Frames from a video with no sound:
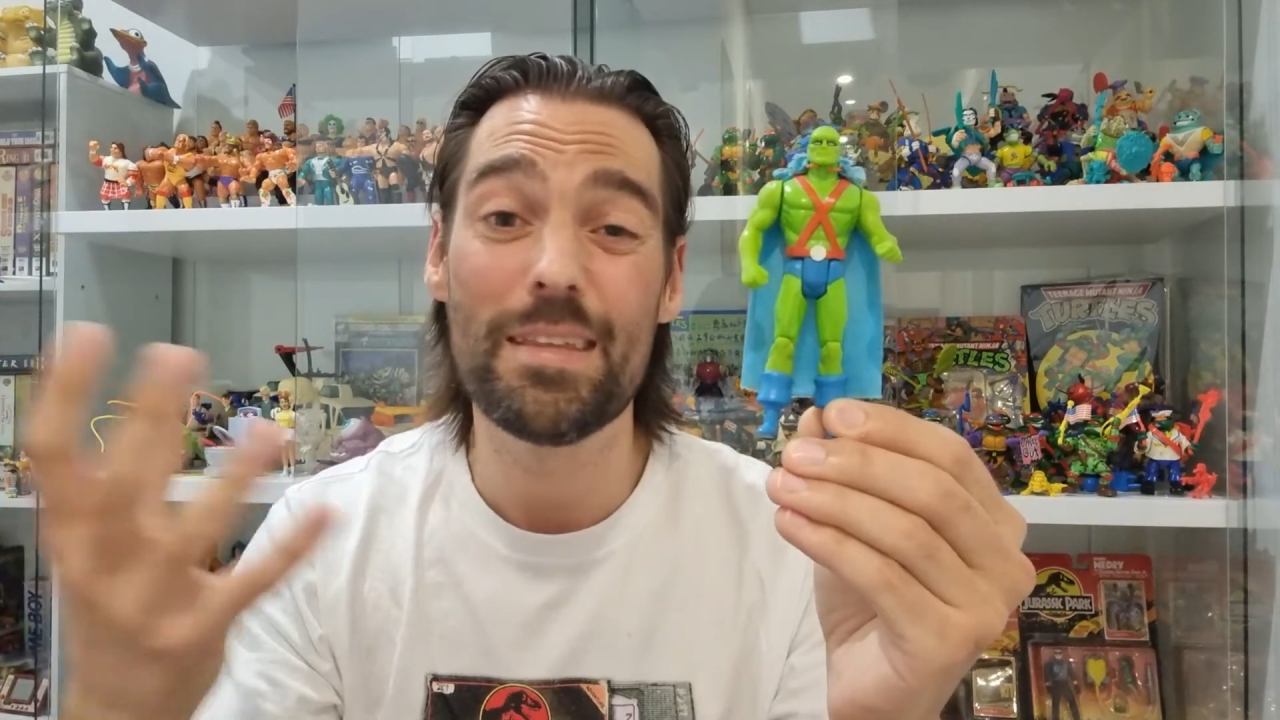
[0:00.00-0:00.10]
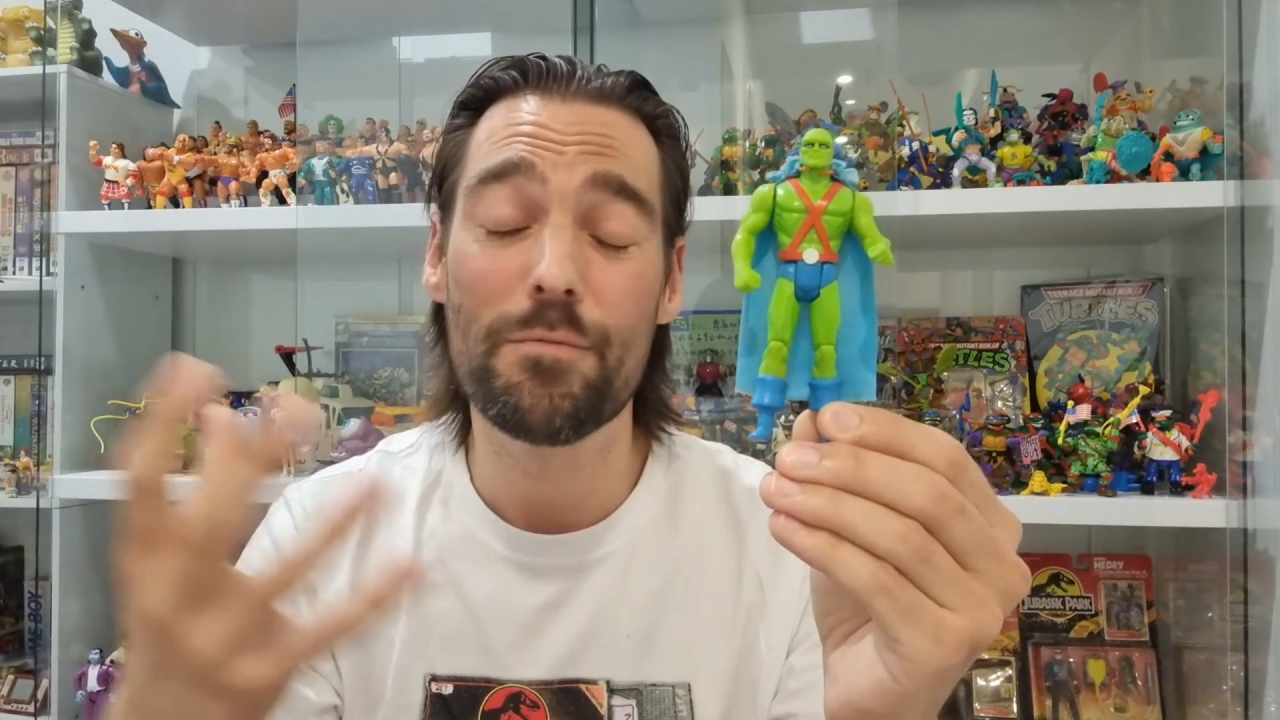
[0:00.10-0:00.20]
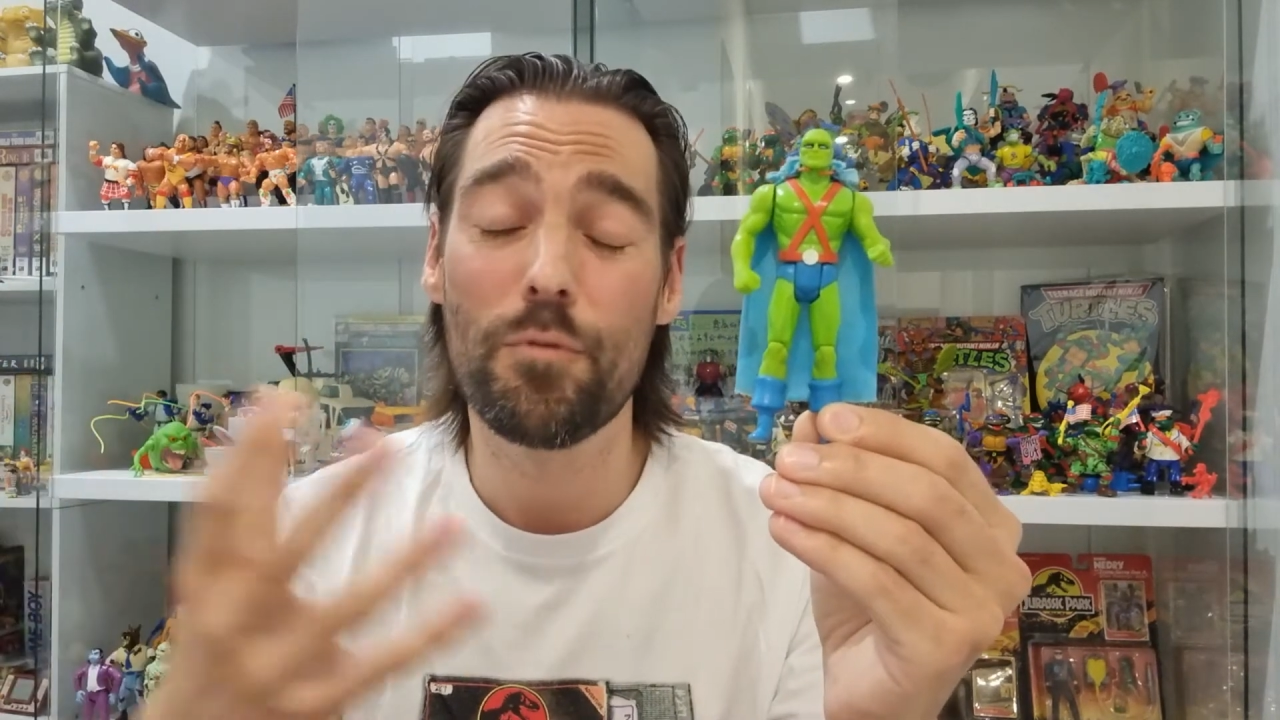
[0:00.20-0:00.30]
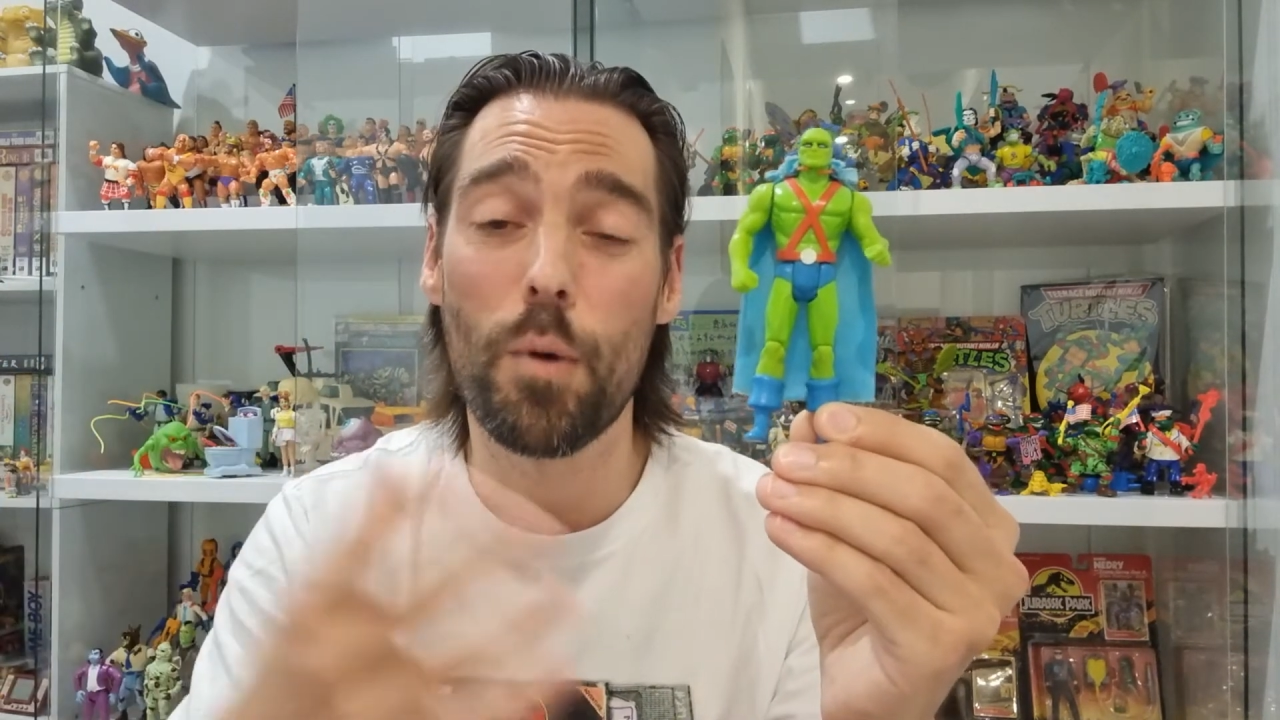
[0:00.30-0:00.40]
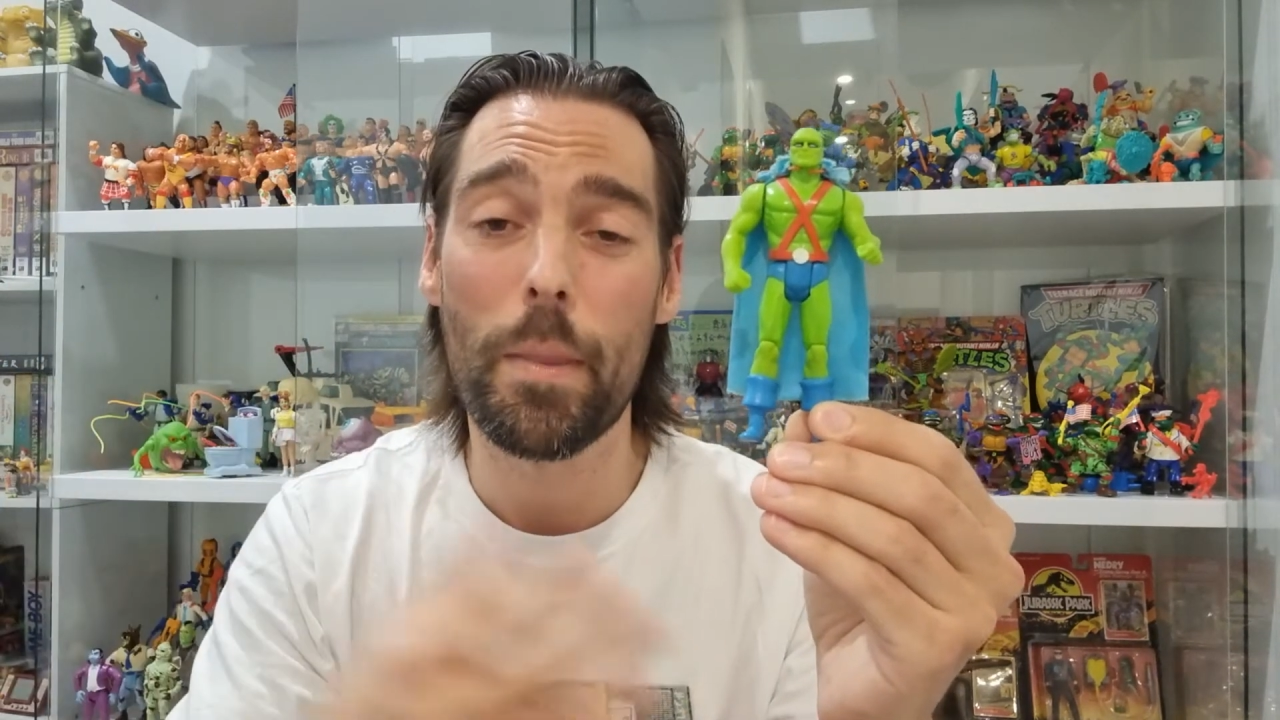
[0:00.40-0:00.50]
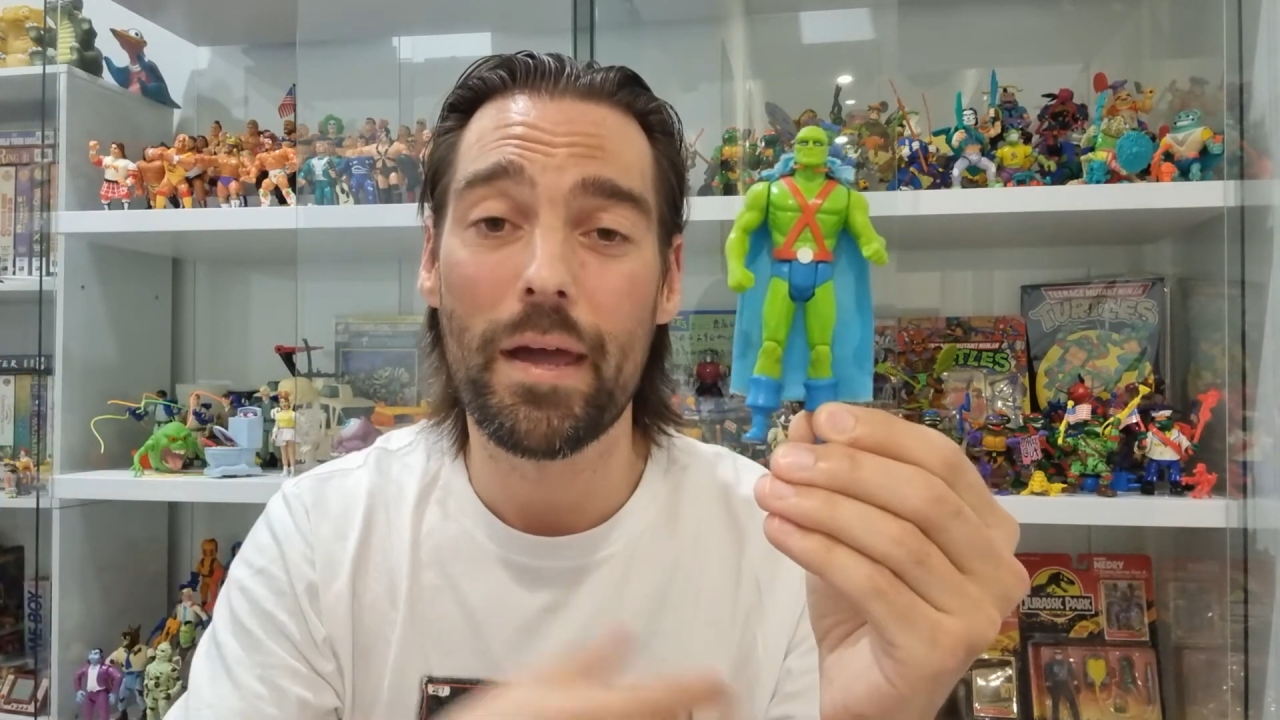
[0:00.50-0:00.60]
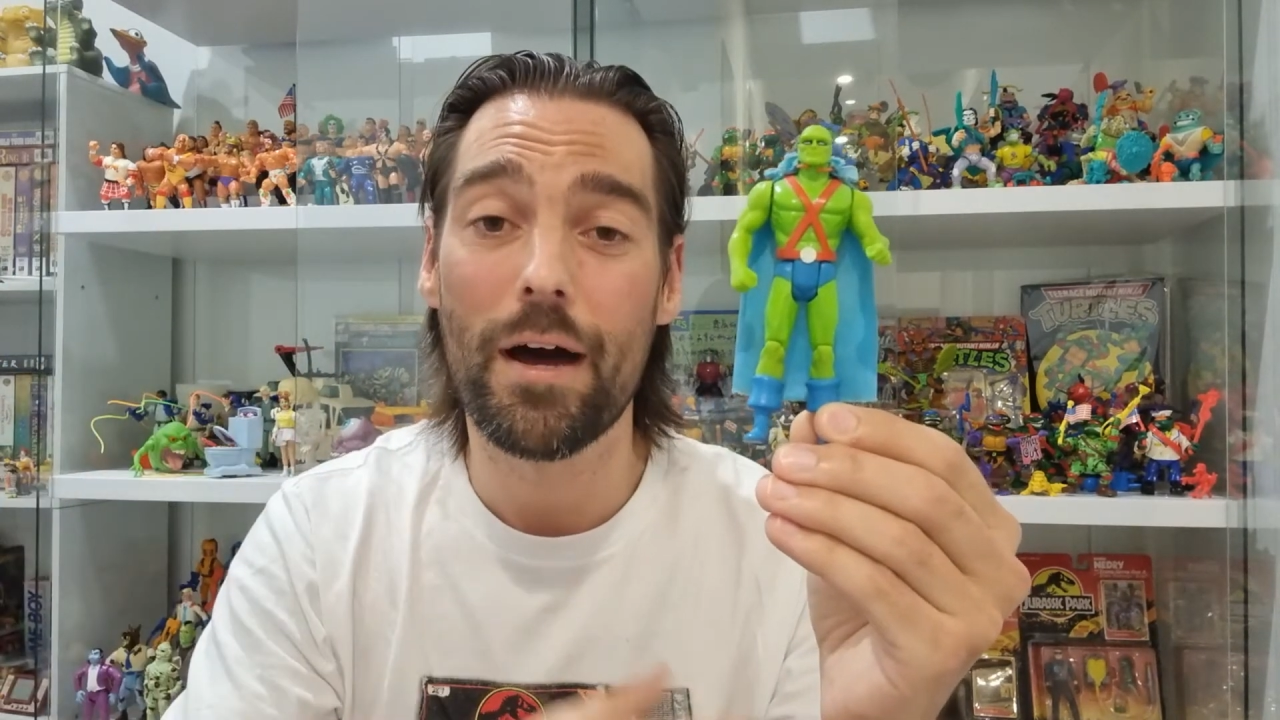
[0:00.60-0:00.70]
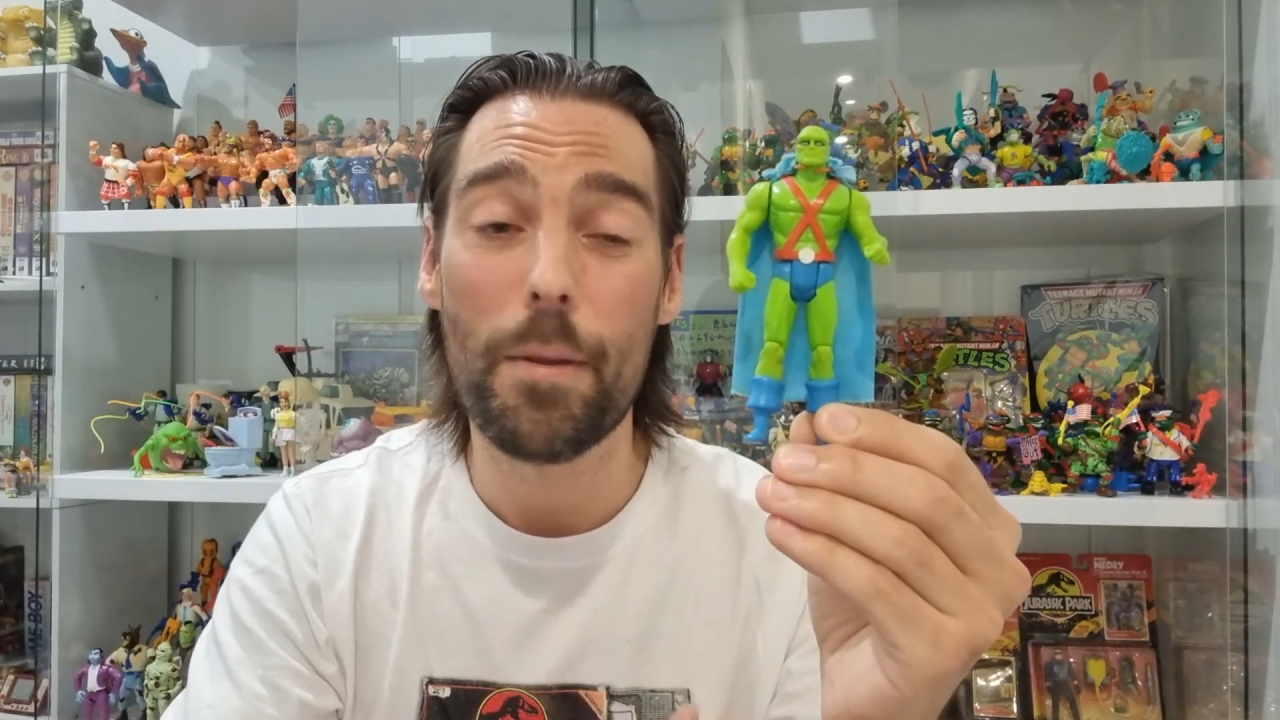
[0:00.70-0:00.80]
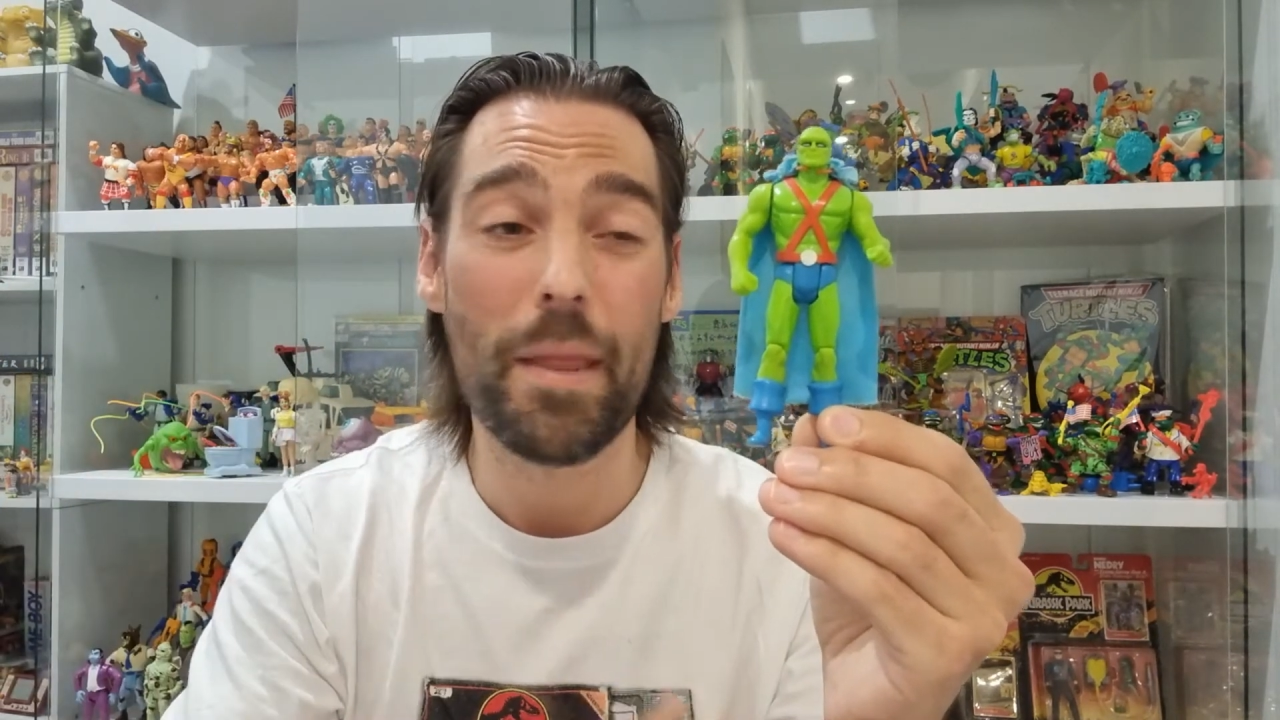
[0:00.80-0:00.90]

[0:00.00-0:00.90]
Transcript: them for what they are.